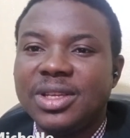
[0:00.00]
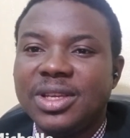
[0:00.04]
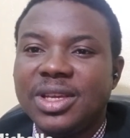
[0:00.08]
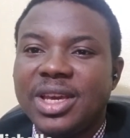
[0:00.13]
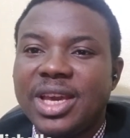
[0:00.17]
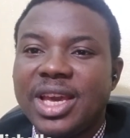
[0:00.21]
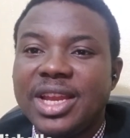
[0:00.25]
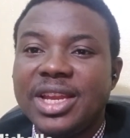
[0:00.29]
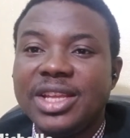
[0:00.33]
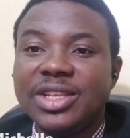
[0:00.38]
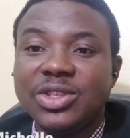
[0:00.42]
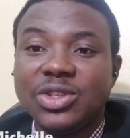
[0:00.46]

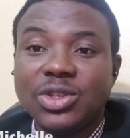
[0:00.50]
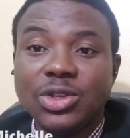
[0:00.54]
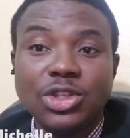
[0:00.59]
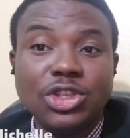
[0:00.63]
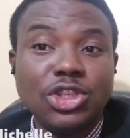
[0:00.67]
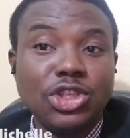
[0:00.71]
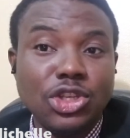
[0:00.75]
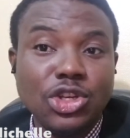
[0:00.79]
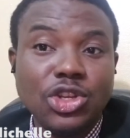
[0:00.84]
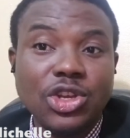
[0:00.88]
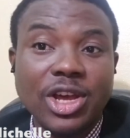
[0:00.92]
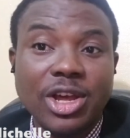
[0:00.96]
And it's good
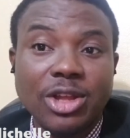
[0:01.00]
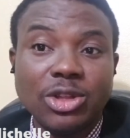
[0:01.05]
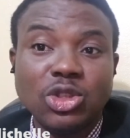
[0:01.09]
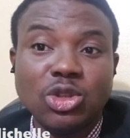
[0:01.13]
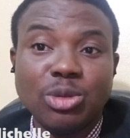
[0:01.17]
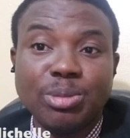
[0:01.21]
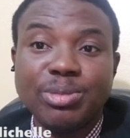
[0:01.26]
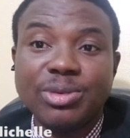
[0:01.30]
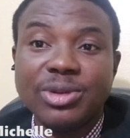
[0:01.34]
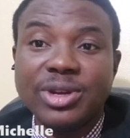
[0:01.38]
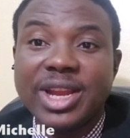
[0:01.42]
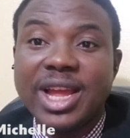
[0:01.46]
you knew how to
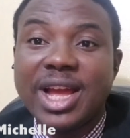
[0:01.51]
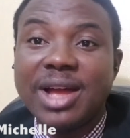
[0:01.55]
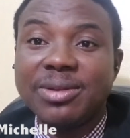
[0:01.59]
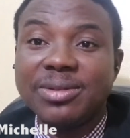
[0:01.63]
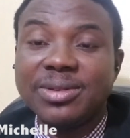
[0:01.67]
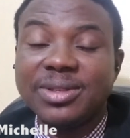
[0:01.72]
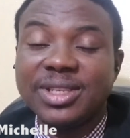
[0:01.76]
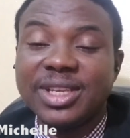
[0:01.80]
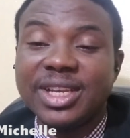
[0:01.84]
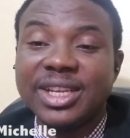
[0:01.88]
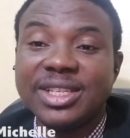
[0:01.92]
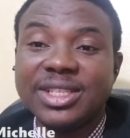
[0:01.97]

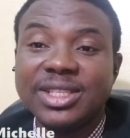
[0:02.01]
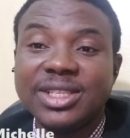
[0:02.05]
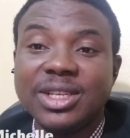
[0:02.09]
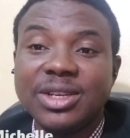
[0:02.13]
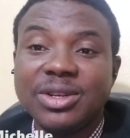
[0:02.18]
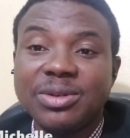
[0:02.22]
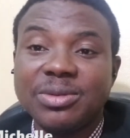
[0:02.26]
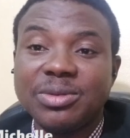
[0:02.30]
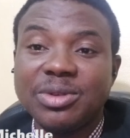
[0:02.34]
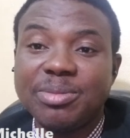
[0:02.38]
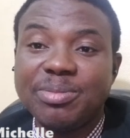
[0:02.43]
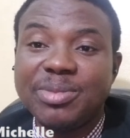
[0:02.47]
pronounce it.
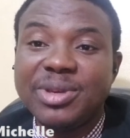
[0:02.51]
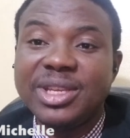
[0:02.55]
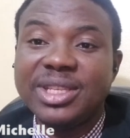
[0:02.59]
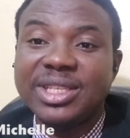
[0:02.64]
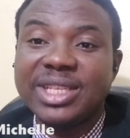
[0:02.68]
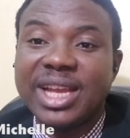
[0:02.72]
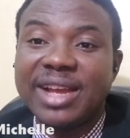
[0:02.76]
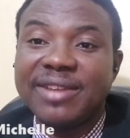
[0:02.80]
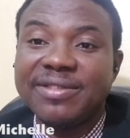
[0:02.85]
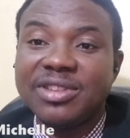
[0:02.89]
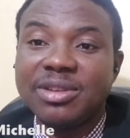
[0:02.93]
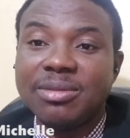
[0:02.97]
So repeat
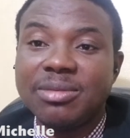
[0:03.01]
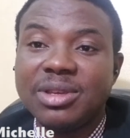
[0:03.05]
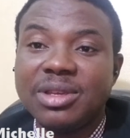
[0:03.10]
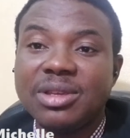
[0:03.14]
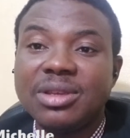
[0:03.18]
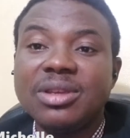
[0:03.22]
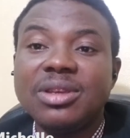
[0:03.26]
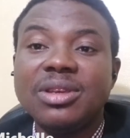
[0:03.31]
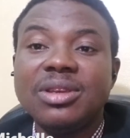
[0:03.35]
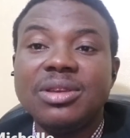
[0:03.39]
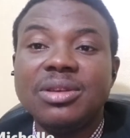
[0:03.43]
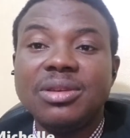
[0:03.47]
after
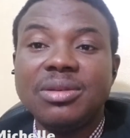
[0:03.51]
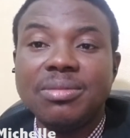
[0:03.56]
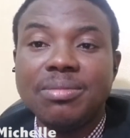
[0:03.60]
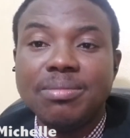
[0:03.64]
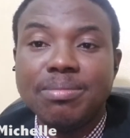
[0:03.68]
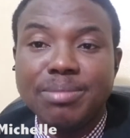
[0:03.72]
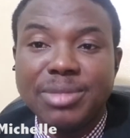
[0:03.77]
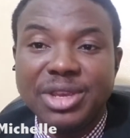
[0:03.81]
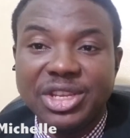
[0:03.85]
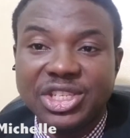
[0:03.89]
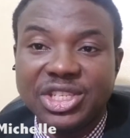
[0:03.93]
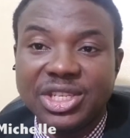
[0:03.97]
me.
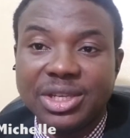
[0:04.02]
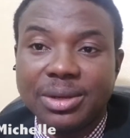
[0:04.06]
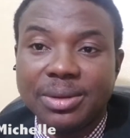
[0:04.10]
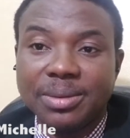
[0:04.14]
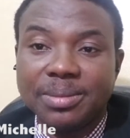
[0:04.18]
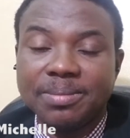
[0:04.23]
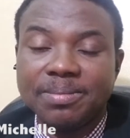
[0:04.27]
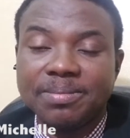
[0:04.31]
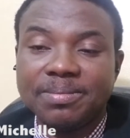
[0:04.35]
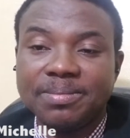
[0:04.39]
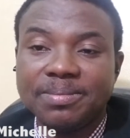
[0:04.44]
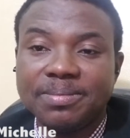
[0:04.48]

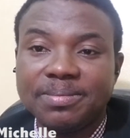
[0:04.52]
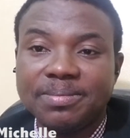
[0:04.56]
Michelle.